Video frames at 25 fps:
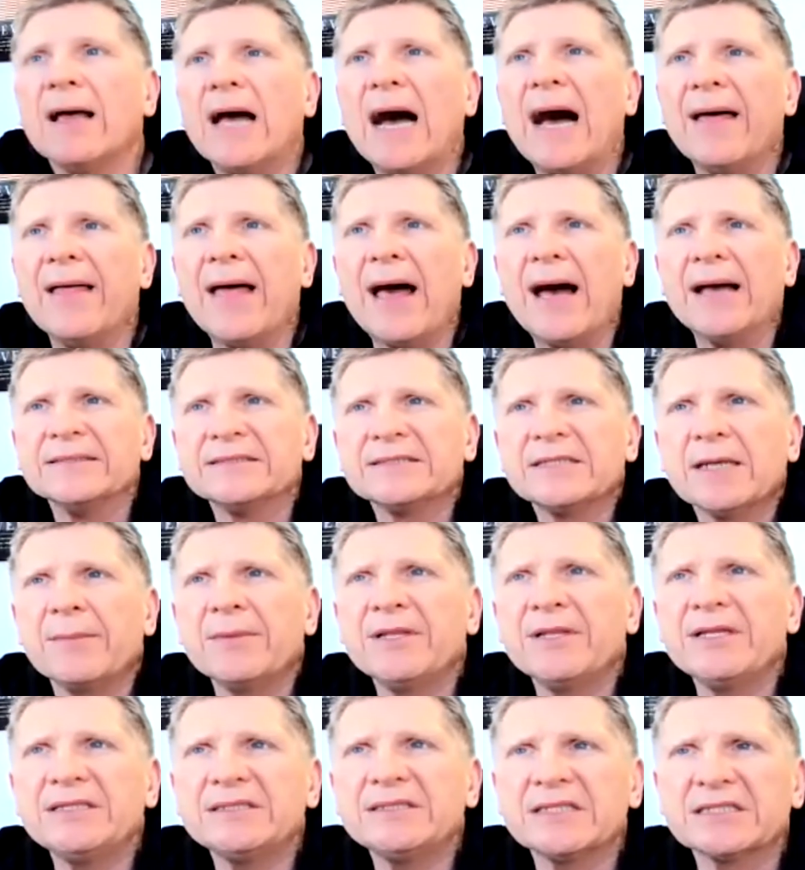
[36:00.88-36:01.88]
on some
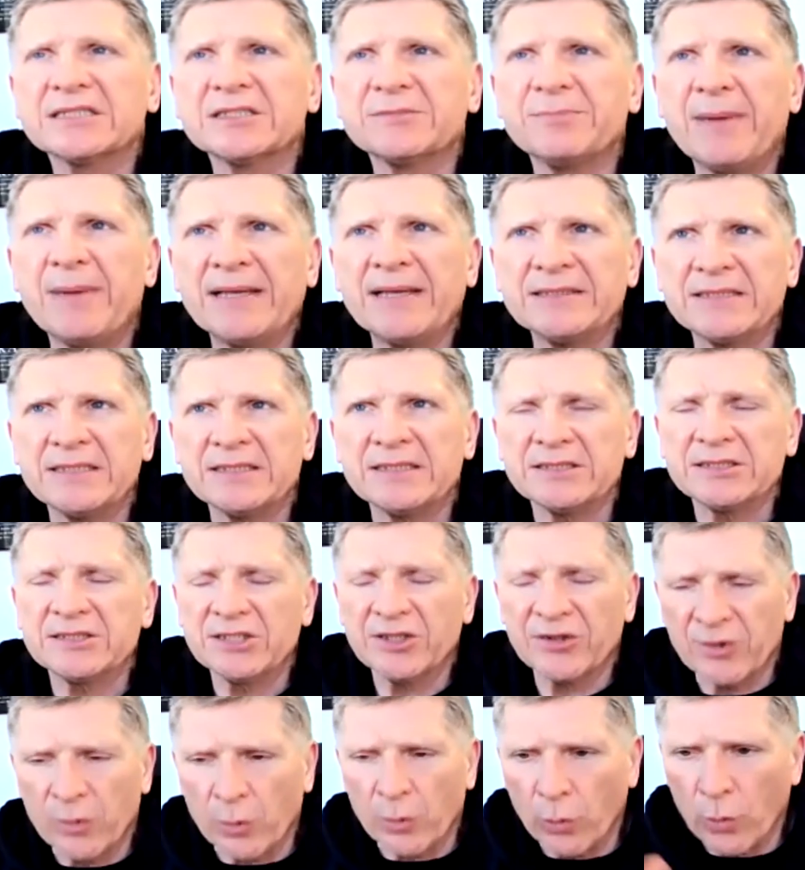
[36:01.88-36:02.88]
of these expenses
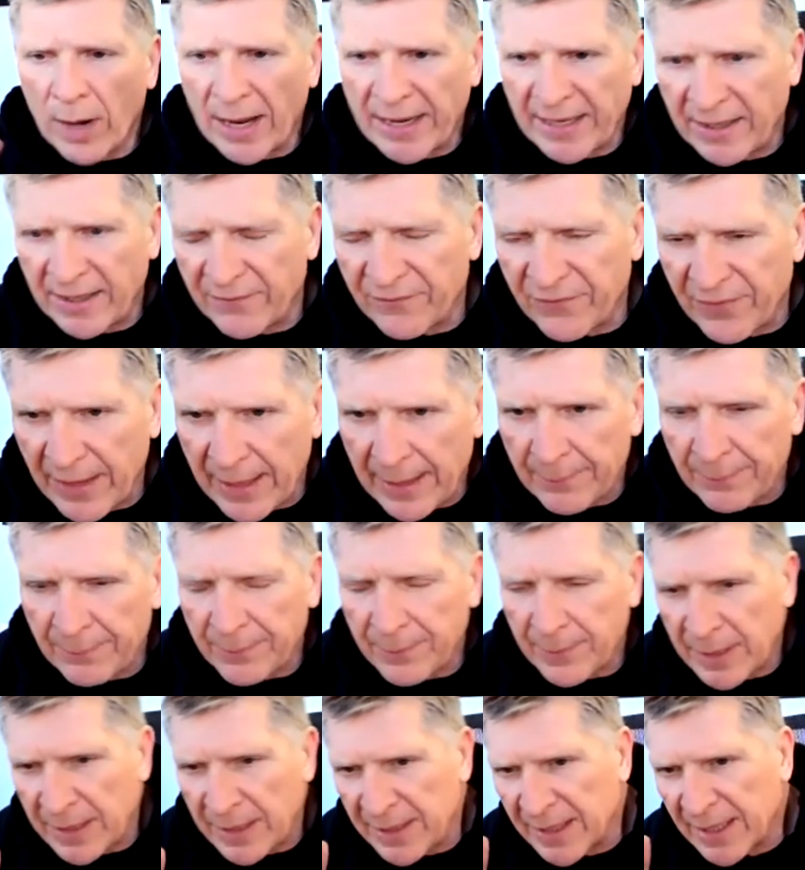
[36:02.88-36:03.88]
to the right of
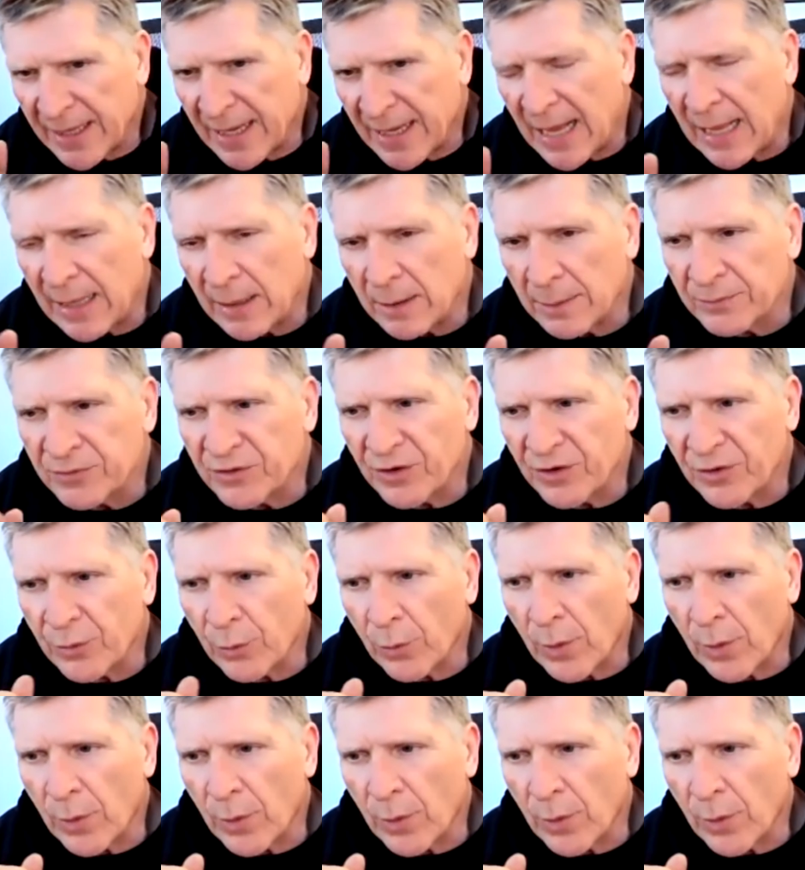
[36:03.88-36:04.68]
them, in the column to the